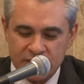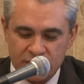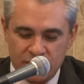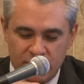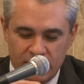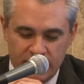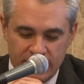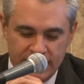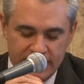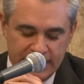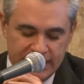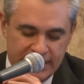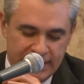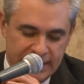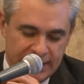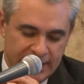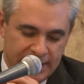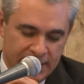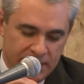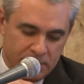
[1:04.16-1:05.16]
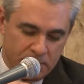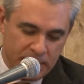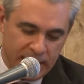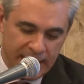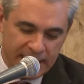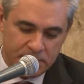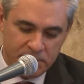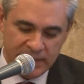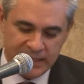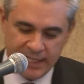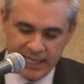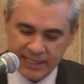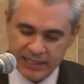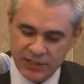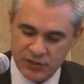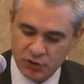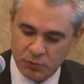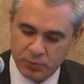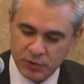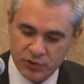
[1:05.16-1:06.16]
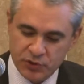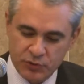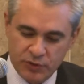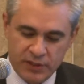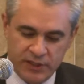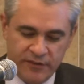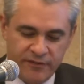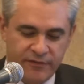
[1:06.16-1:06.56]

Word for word: so on. But let me take this opportunity,